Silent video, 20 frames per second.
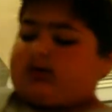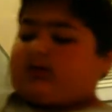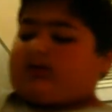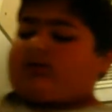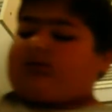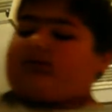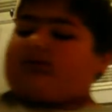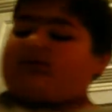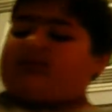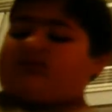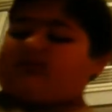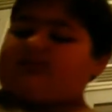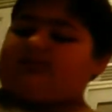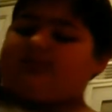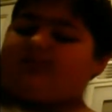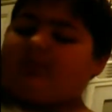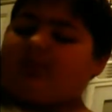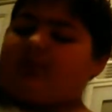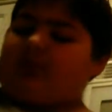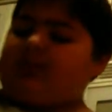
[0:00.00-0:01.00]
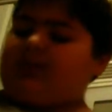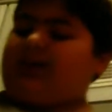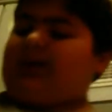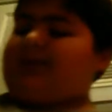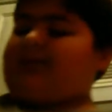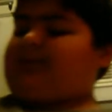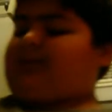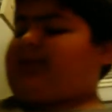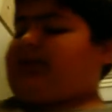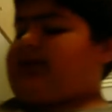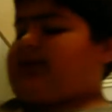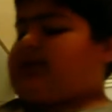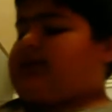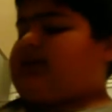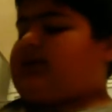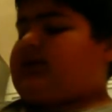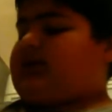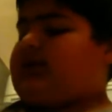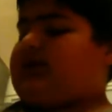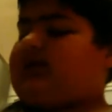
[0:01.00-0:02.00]
you would roll them up
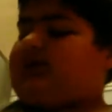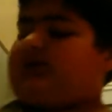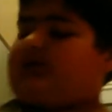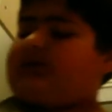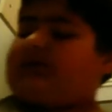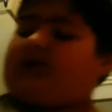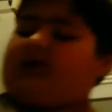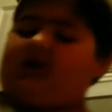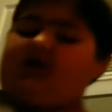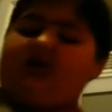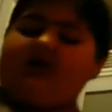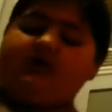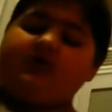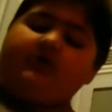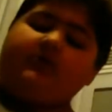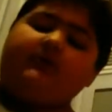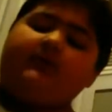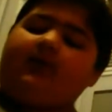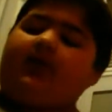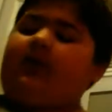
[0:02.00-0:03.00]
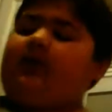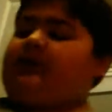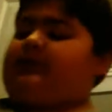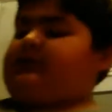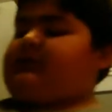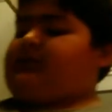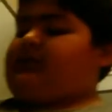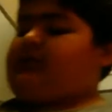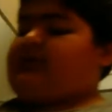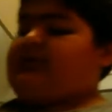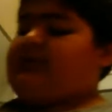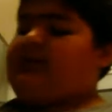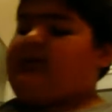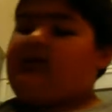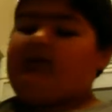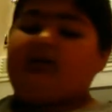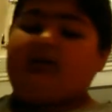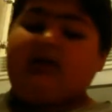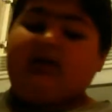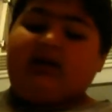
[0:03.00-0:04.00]
into balls
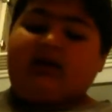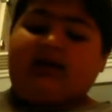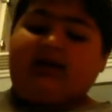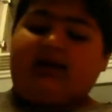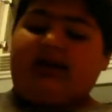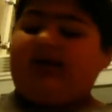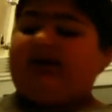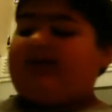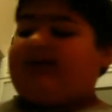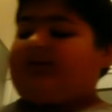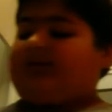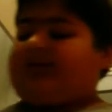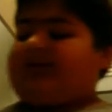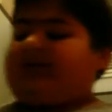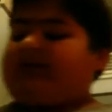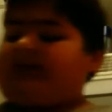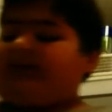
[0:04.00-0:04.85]
about half of an